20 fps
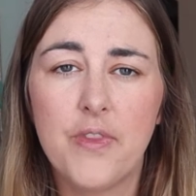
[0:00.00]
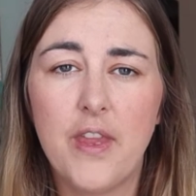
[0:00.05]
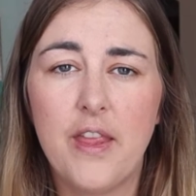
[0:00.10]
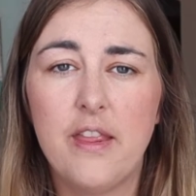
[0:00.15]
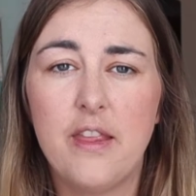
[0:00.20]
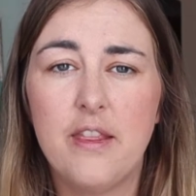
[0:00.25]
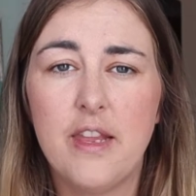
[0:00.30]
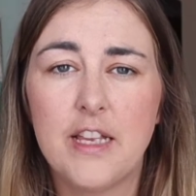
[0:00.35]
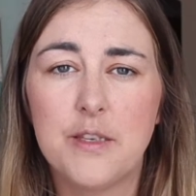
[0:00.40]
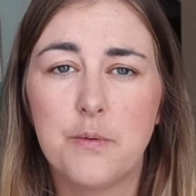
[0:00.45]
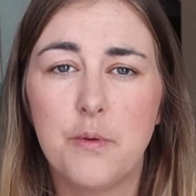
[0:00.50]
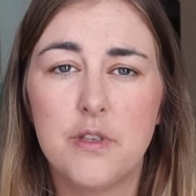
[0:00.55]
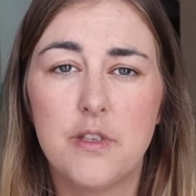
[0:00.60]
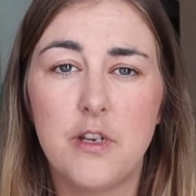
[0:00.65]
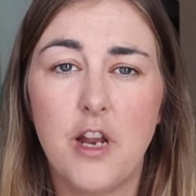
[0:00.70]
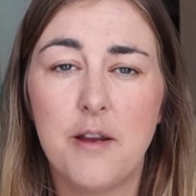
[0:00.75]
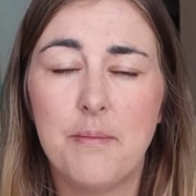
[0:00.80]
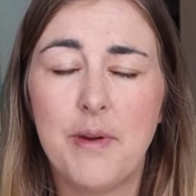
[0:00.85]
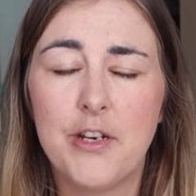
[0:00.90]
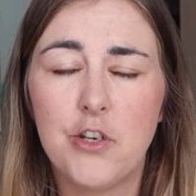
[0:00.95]
And then that's what
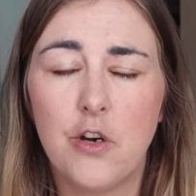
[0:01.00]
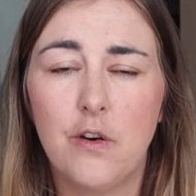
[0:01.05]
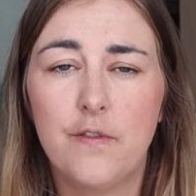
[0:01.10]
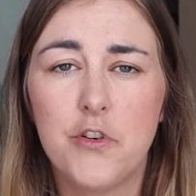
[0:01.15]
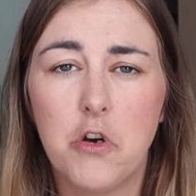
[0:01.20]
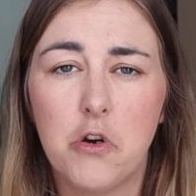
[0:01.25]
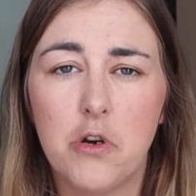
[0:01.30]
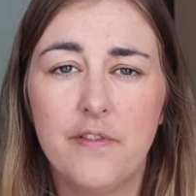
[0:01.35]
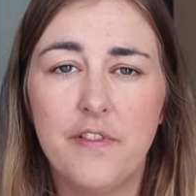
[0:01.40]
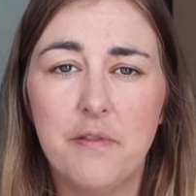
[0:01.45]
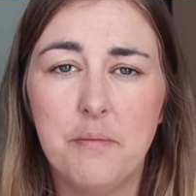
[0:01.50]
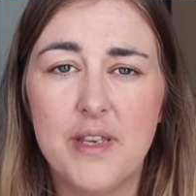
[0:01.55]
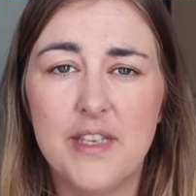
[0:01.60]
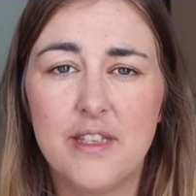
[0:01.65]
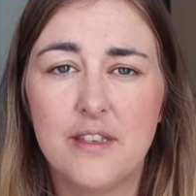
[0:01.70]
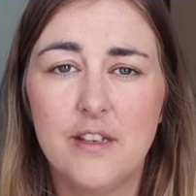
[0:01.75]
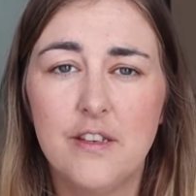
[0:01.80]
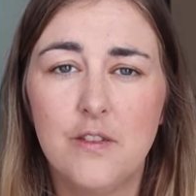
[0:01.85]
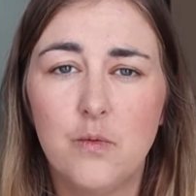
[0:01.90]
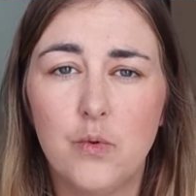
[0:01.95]
started my dog photography
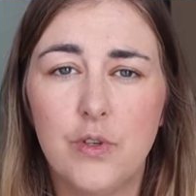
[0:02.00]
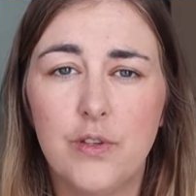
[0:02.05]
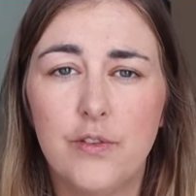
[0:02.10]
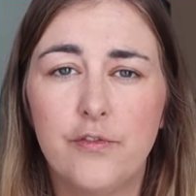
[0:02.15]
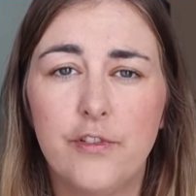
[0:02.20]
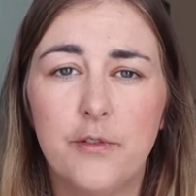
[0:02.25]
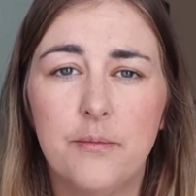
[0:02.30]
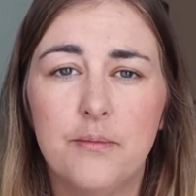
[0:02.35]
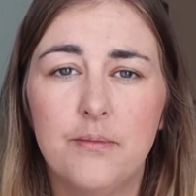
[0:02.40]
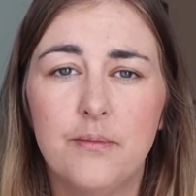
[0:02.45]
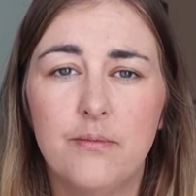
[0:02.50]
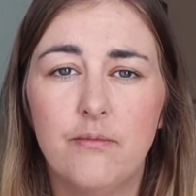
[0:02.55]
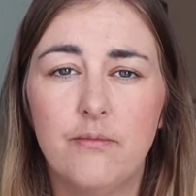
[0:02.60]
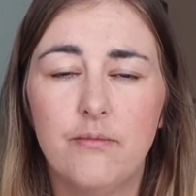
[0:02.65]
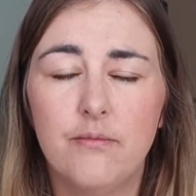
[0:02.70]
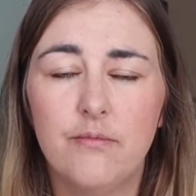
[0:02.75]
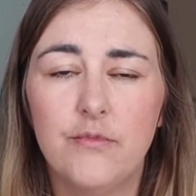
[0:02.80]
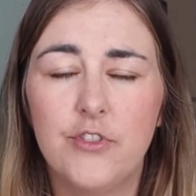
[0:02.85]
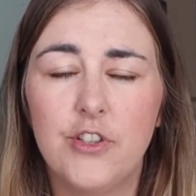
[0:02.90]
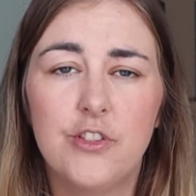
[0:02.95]
business, was from
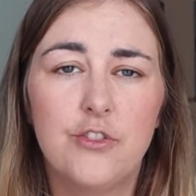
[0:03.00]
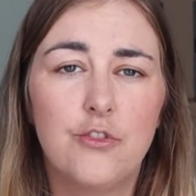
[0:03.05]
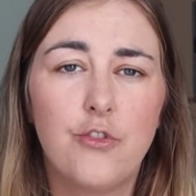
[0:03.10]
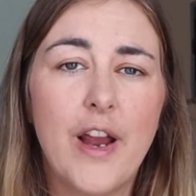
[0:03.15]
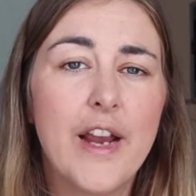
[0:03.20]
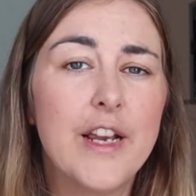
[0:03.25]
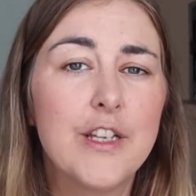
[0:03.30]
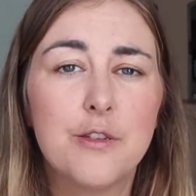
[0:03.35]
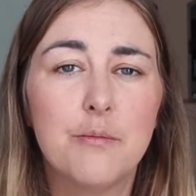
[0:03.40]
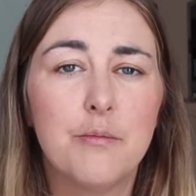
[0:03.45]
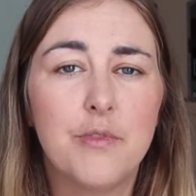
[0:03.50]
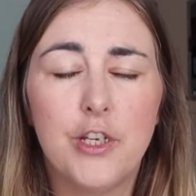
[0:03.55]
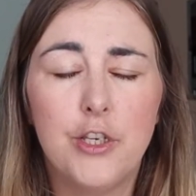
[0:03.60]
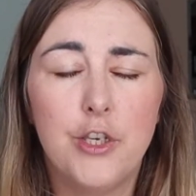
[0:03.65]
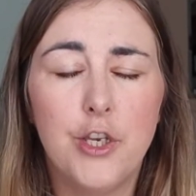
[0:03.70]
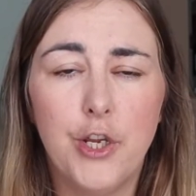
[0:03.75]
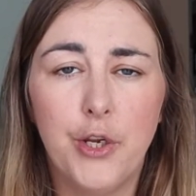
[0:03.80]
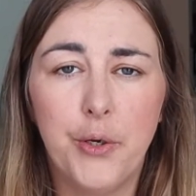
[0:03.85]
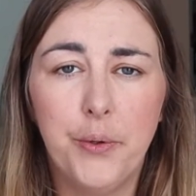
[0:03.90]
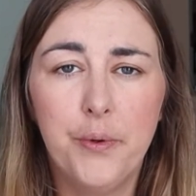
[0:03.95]
just trying
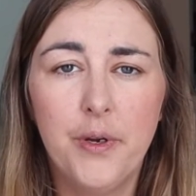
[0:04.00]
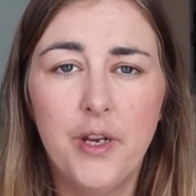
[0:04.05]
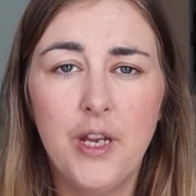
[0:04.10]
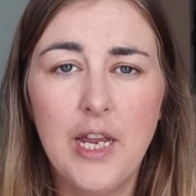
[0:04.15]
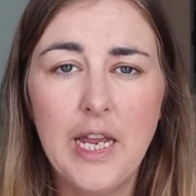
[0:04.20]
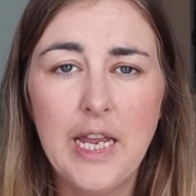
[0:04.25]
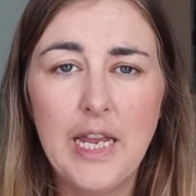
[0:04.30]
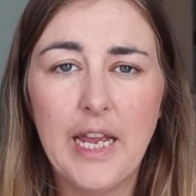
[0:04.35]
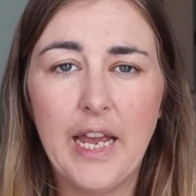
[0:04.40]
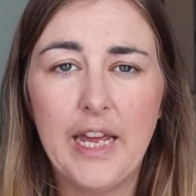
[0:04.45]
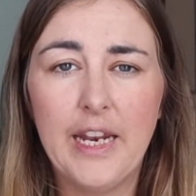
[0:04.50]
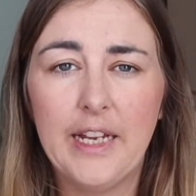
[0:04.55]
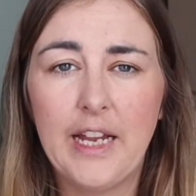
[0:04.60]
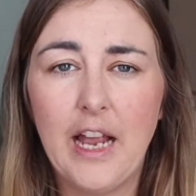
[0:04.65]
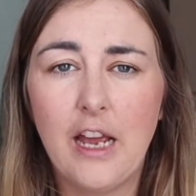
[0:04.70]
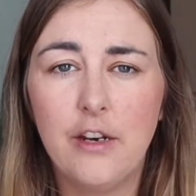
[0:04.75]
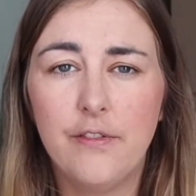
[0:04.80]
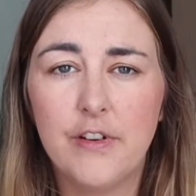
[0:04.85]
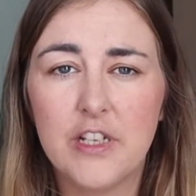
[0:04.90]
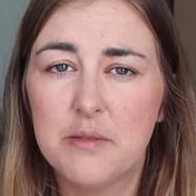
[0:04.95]
something new and it
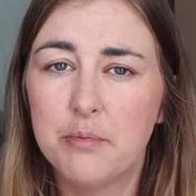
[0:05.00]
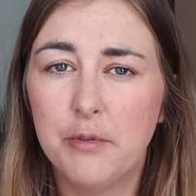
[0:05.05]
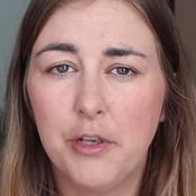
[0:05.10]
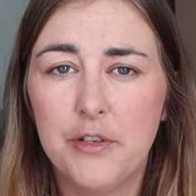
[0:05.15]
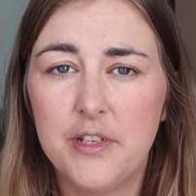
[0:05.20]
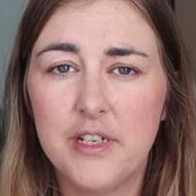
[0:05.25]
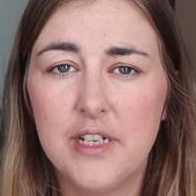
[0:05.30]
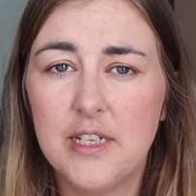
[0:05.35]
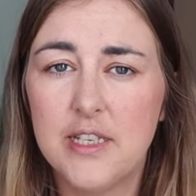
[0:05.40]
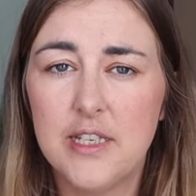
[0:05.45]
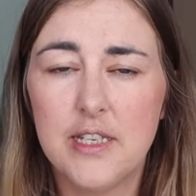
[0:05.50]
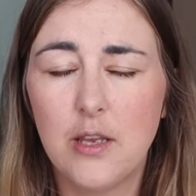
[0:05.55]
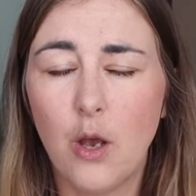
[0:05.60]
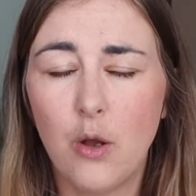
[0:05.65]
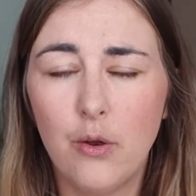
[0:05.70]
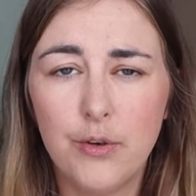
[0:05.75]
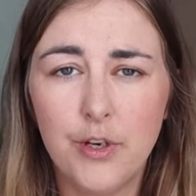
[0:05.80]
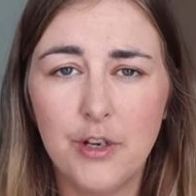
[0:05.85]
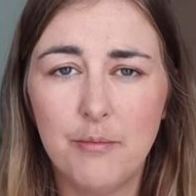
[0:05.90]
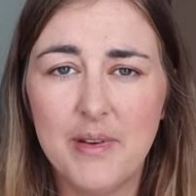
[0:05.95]
kind of exploded into this
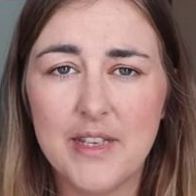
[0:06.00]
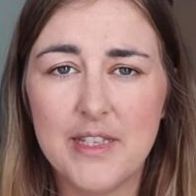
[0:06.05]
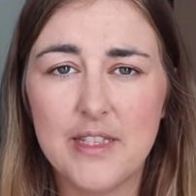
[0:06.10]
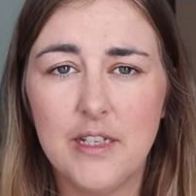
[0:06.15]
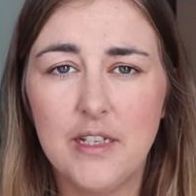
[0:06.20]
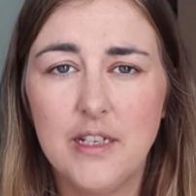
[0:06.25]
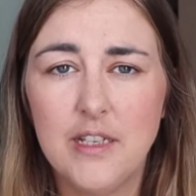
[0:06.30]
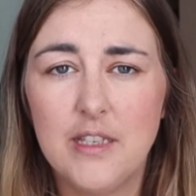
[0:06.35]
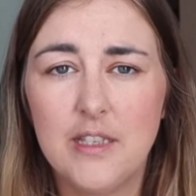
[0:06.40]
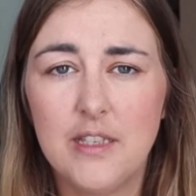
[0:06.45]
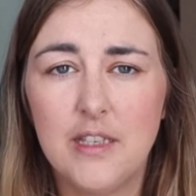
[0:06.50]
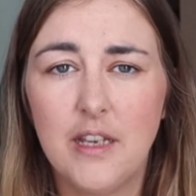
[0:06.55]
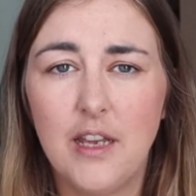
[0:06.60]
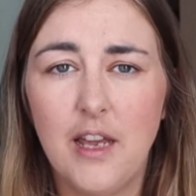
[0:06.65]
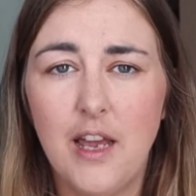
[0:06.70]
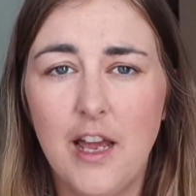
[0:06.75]
whole new business.